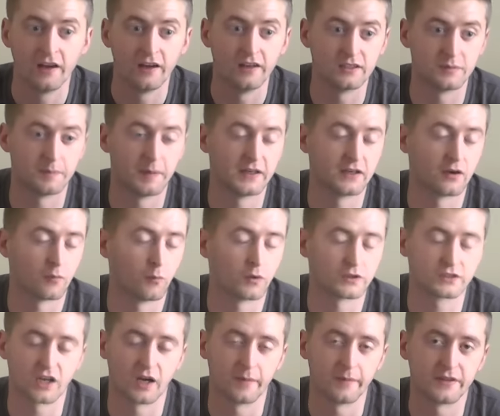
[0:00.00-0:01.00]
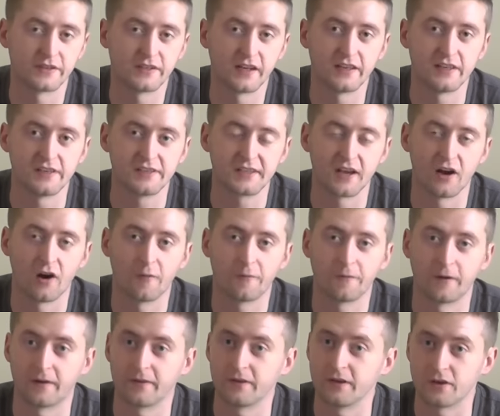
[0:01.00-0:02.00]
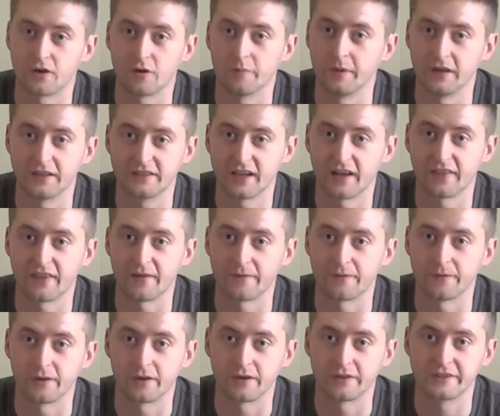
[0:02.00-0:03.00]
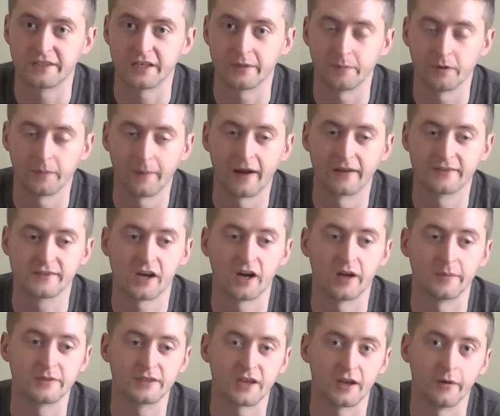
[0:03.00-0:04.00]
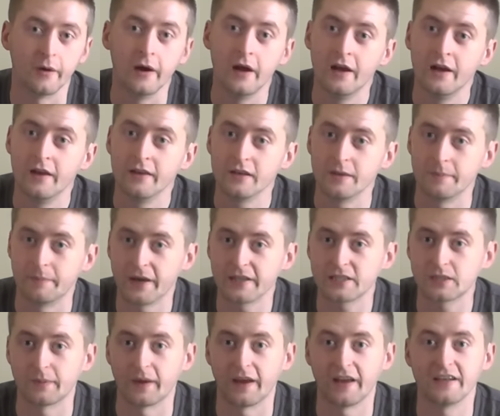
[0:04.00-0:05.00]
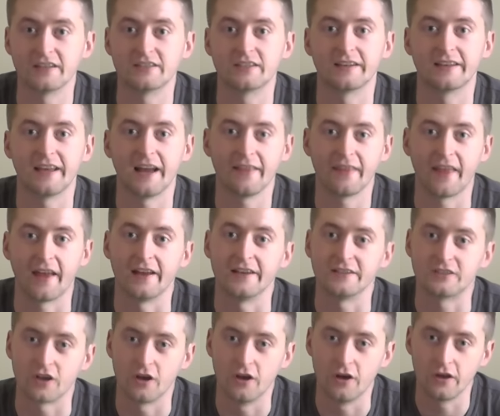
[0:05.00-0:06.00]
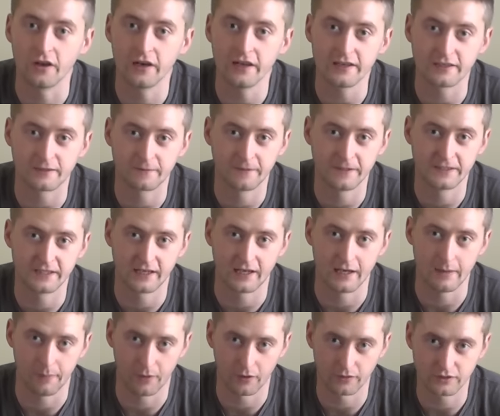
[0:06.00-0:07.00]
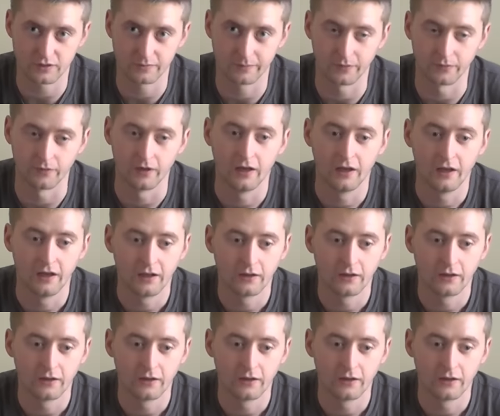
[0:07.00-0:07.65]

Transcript: and depending on what time of the day you set off at, you could be sat there for a considerable amount of time. So your best bet is to get there as early as physically possible.